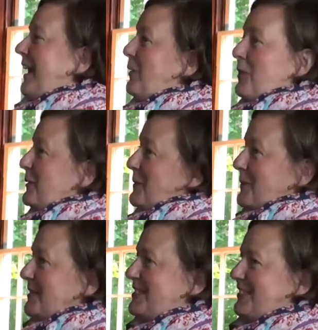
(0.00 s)
I don't think we
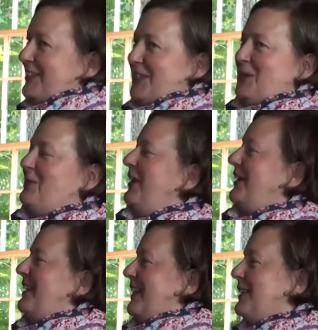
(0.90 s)
want to start a new
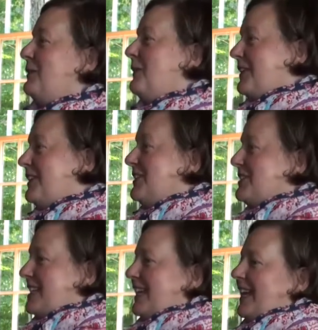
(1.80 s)
market. I think we want to
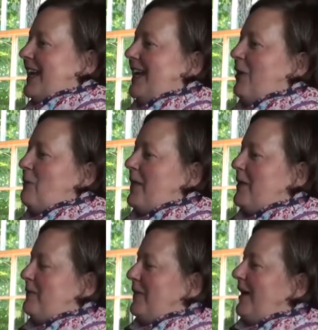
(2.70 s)
understand how to help
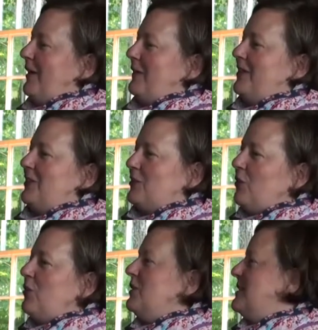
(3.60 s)
them uh, with their
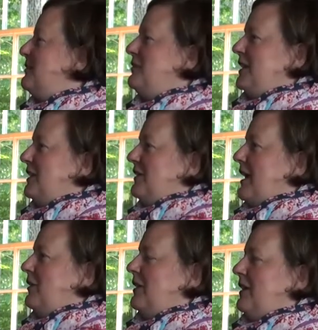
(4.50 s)
goals and figure
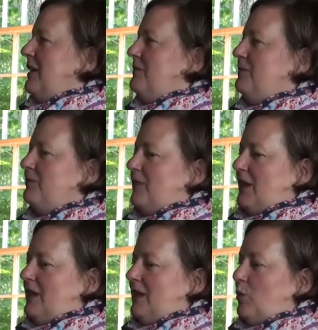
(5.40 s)
out um,
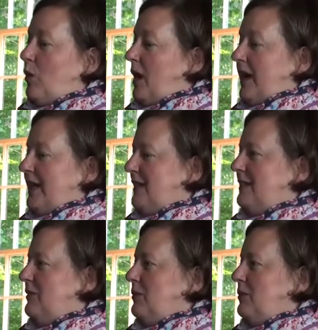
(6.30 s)
uh, why and